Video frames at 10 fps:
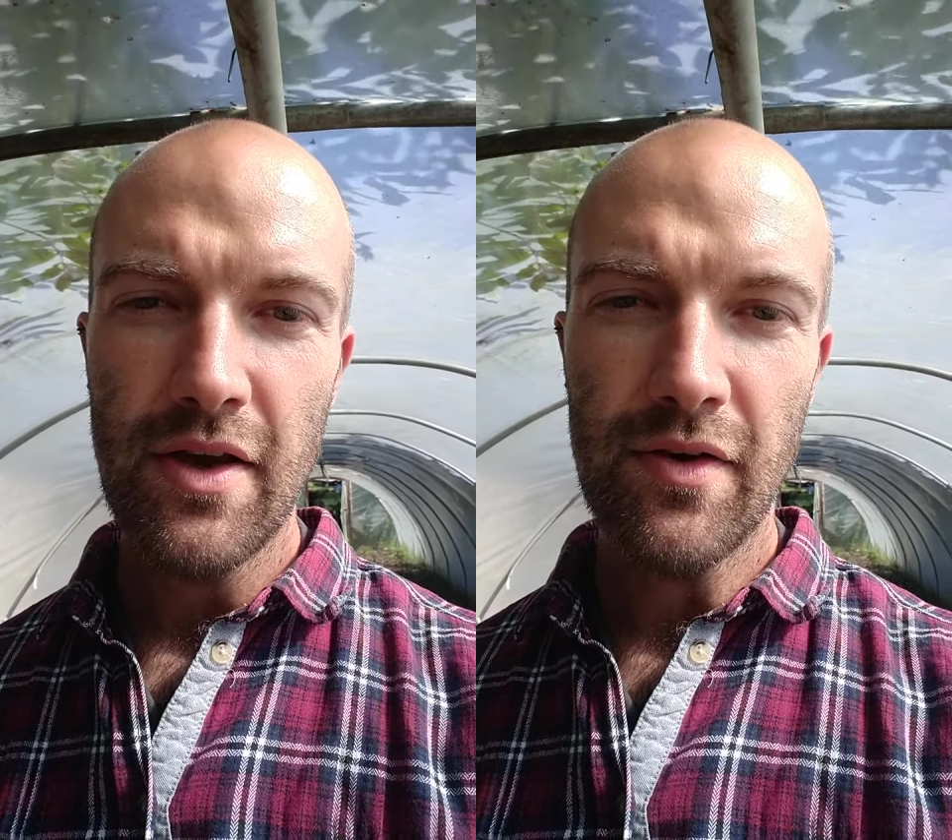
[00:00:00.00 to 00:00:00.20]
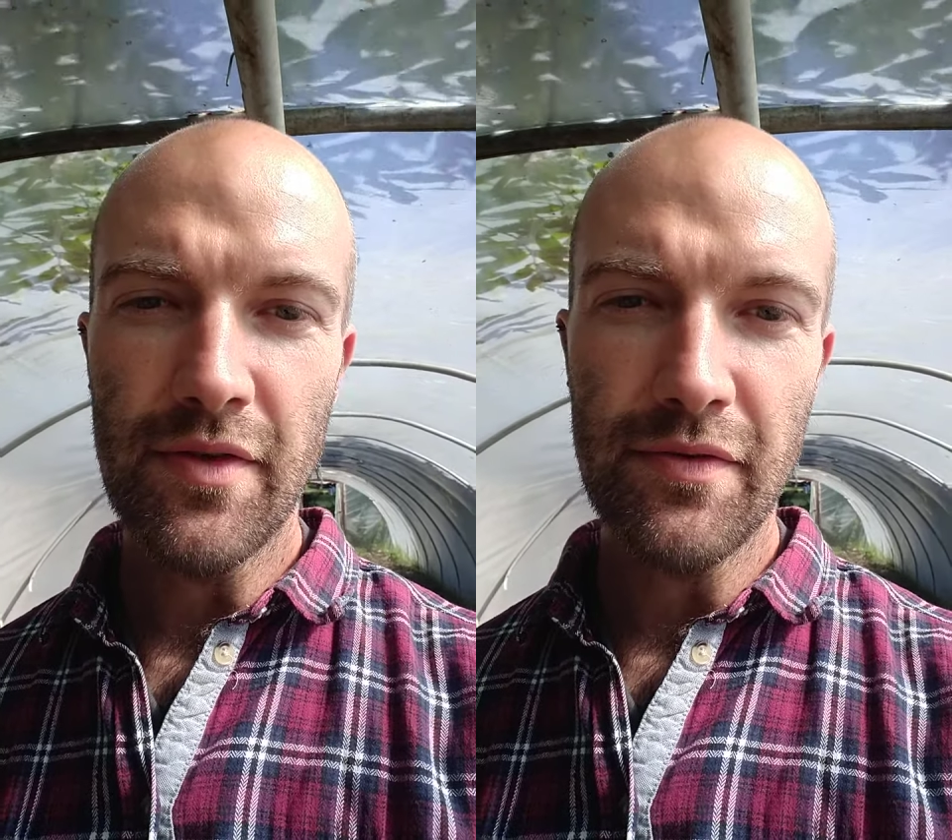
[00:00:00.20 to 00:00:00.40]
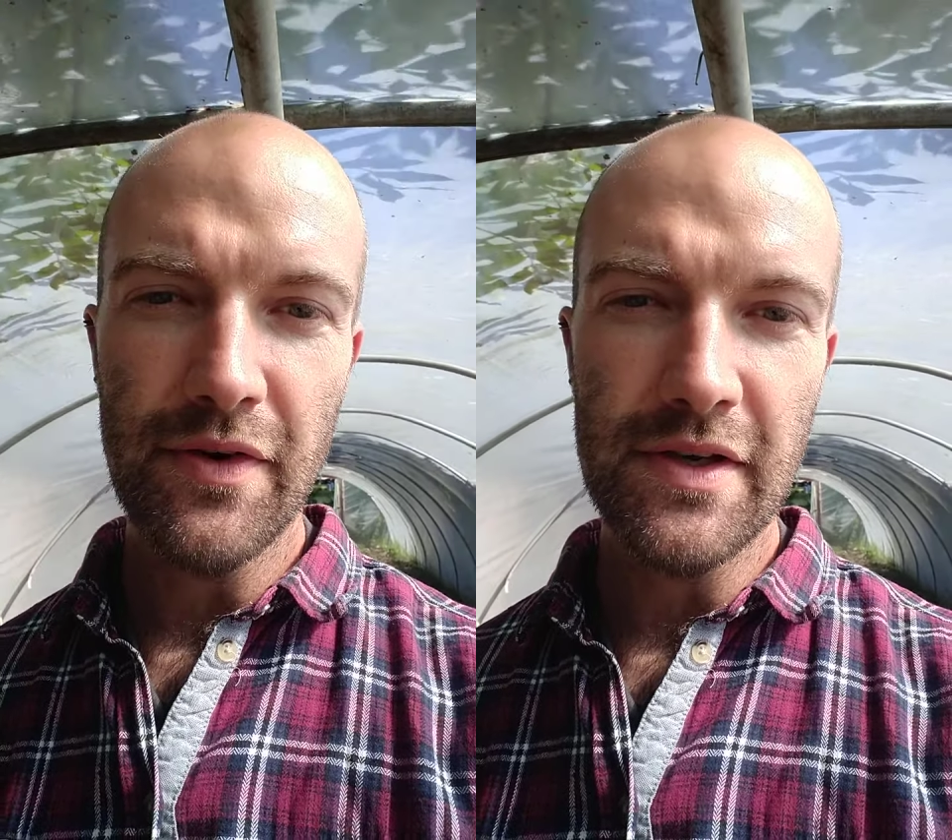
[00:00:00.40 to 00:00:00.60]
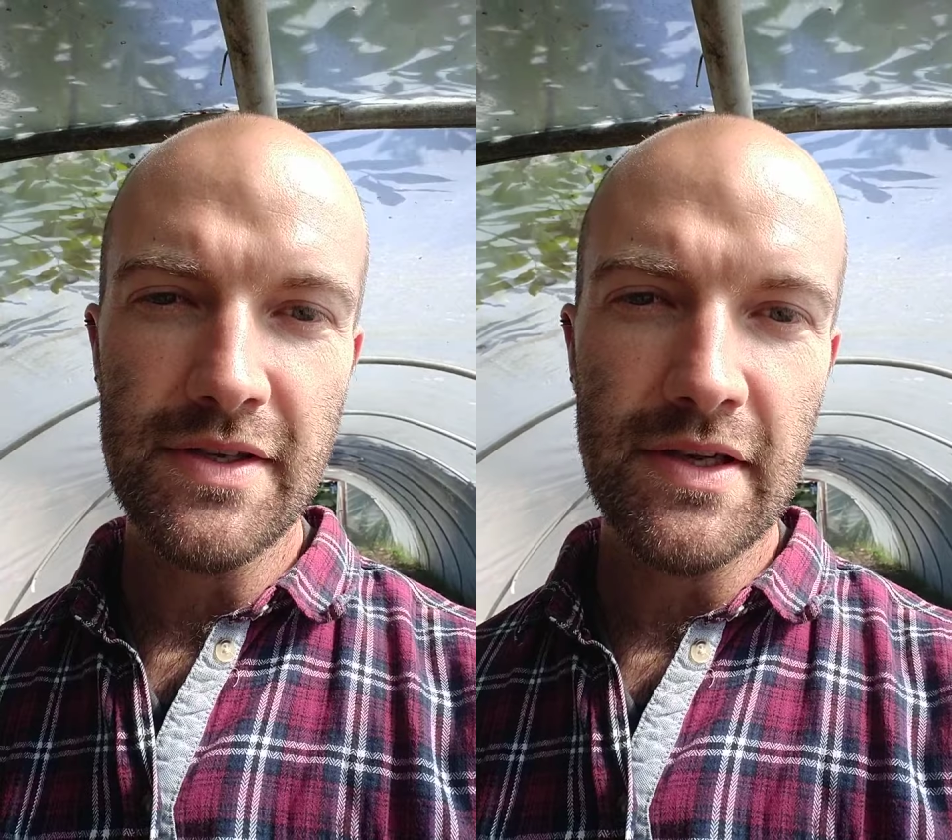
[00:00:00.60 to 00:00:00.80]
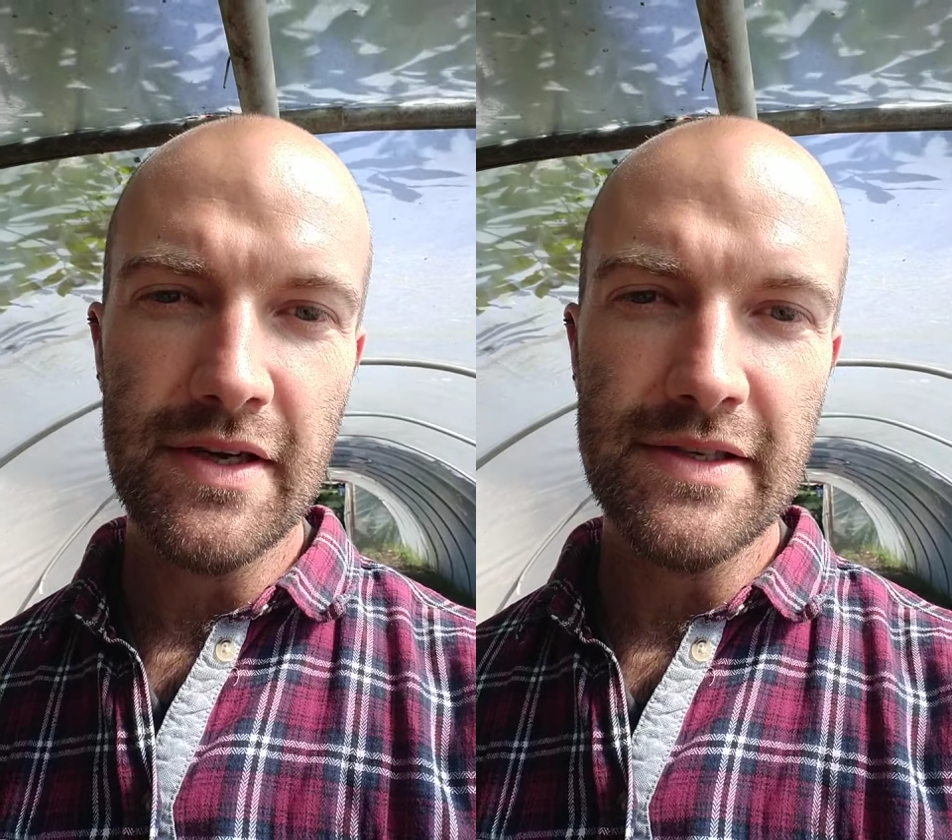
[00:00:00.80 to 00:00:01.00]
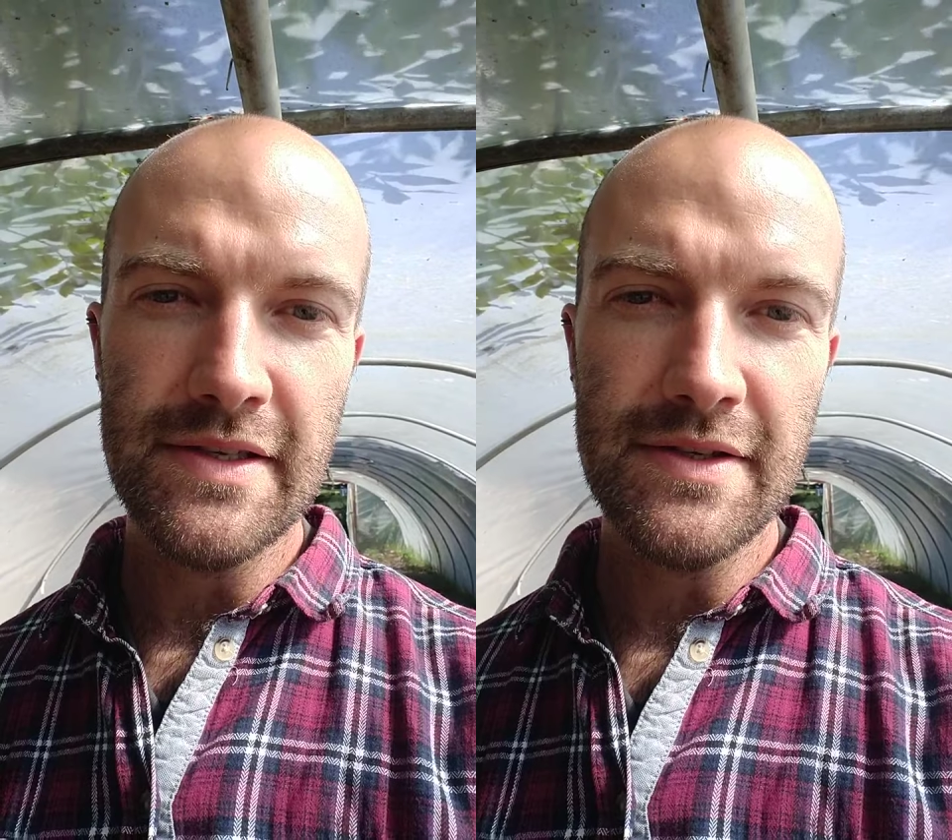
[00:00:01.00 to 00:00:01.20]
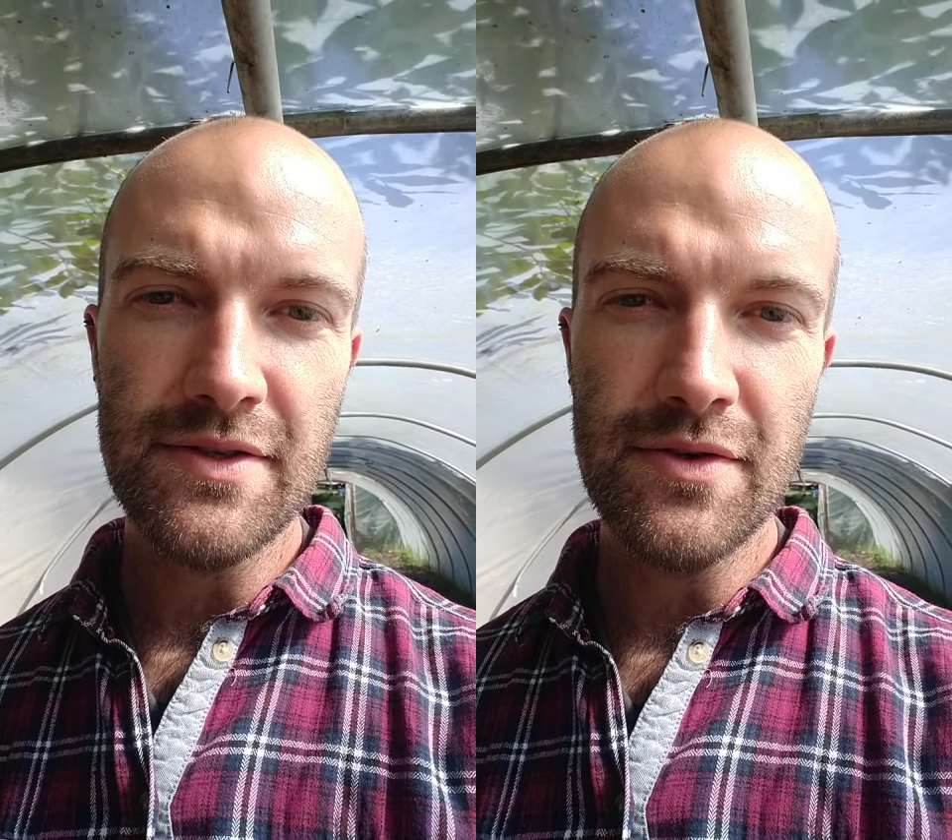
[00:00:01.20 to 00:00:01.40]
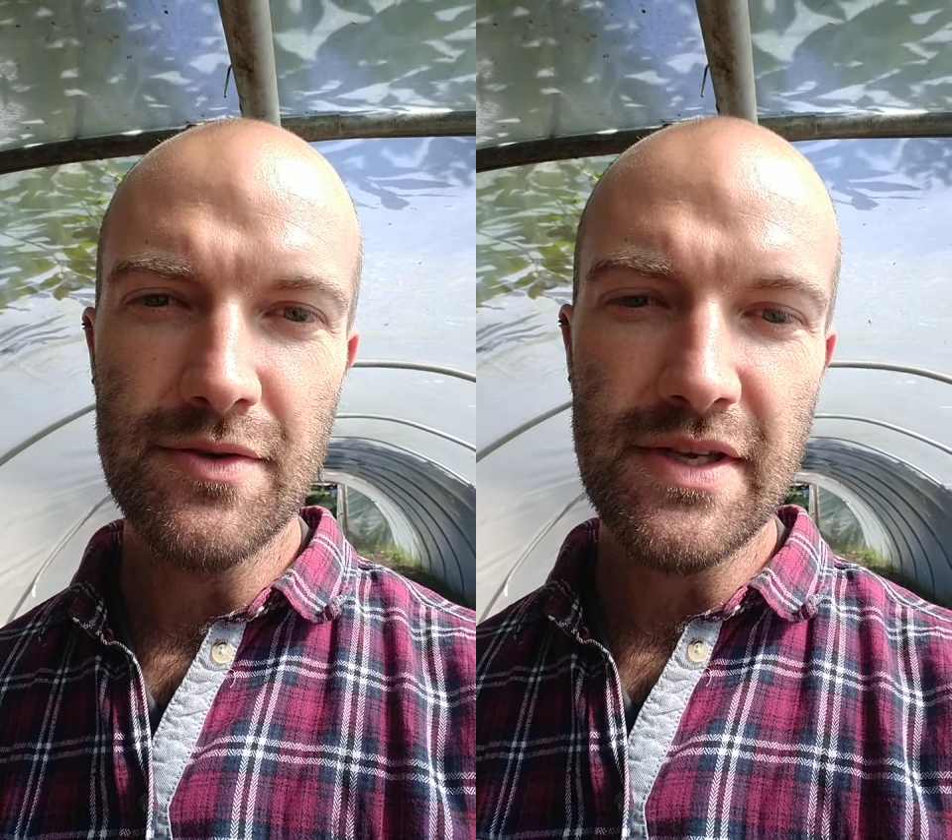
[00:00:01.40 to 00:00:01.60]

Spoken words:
of the fertilizer to